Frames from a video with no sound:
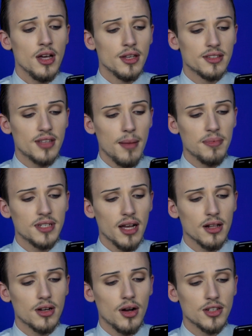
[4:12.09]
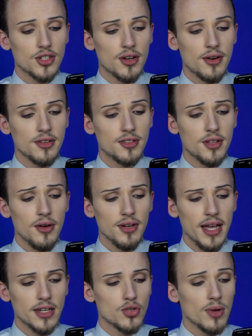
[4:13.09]
subtle contour, so
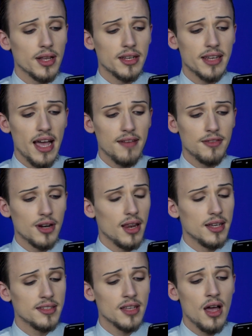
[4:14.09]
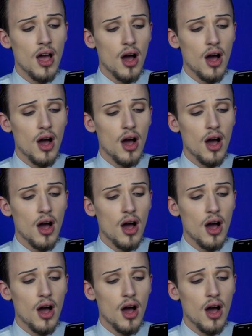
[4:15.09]
natural and effortless,